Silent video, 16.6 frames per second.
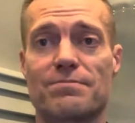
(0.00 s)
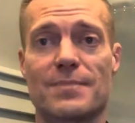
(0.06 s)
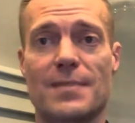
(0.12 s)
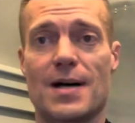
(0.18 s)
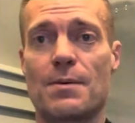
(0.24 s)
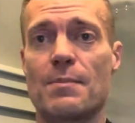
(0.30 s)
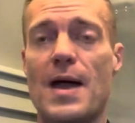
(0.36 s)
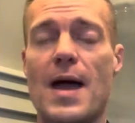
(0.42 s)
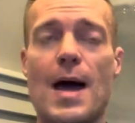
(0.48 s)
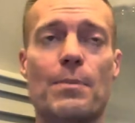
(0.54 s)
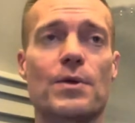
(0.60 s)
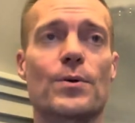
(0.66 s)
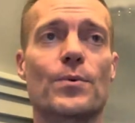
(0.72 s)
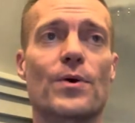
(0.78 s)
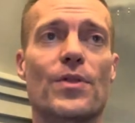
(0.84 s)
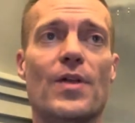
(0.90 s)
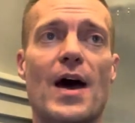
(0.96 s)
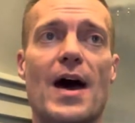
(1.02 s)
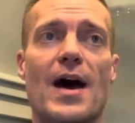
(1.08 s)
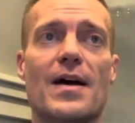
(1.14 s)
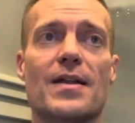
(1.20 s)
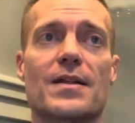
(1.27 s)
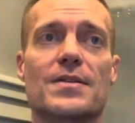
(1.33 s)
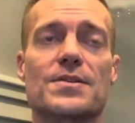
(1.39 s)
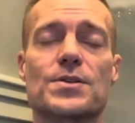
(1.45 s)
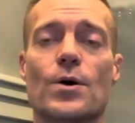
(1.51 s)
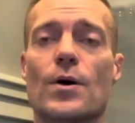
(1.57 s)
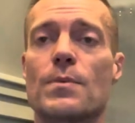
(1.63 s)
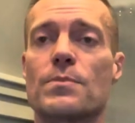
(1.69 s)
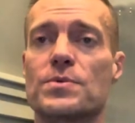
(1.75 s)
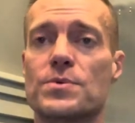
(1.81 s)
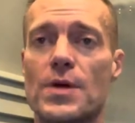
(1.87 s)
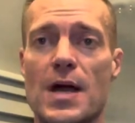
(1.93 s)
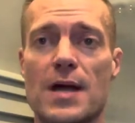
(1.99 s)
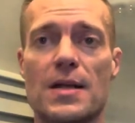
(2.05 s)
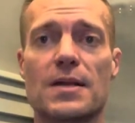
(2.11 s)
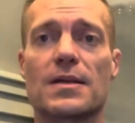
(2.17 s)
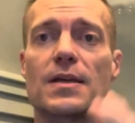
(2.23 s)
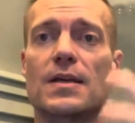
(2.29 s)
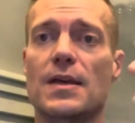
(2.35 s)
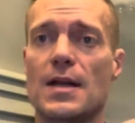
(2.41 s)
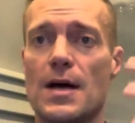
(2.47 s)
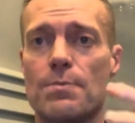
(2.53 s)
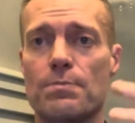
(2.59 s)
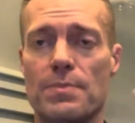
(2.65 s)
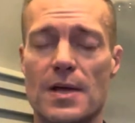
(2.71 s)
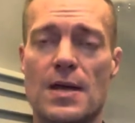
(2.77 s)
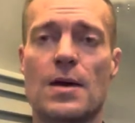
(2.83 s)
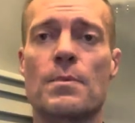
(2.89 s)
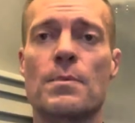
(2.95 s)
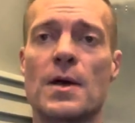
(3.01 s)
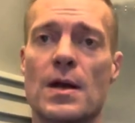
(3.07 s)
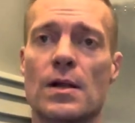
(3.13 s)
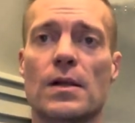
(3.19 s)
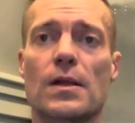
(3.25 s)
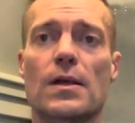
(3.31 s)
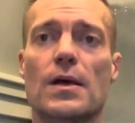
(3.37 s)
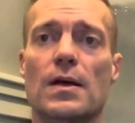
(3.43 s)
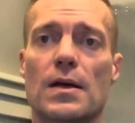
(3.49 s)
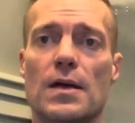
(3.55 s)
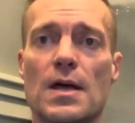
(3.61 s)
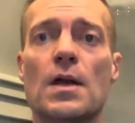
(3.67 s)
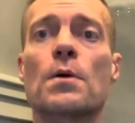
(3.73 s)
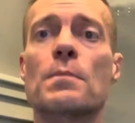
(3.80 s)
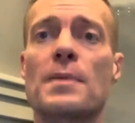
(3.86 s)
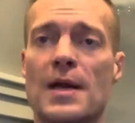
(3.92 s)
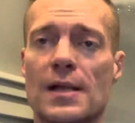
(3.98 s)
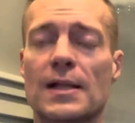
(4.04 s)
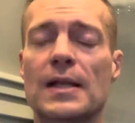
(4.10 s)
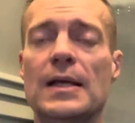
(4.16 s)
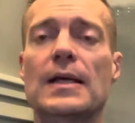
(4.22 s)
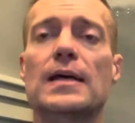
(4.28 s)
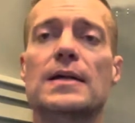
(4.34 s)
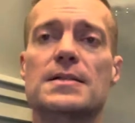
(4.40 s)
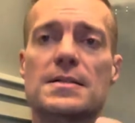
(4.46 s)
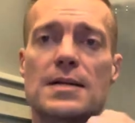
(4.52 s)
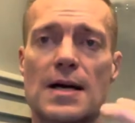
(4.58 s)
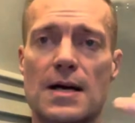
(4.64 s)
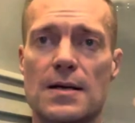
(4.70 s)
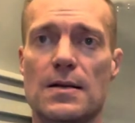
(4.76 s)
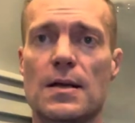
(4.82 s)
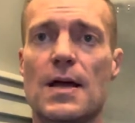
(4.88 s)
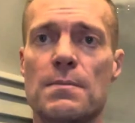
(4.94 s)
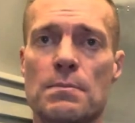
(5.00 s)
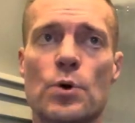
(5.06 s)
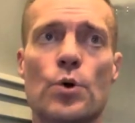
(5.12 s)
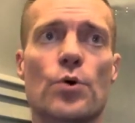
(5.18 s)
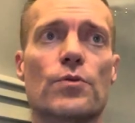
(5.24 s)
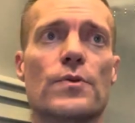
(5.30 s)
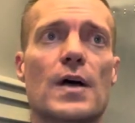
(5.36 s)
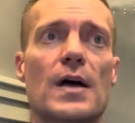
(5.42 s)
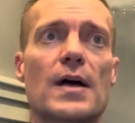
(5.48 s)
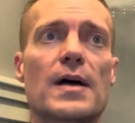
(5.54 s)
I'm happy with that. So I'm trying to get up intermittently and move.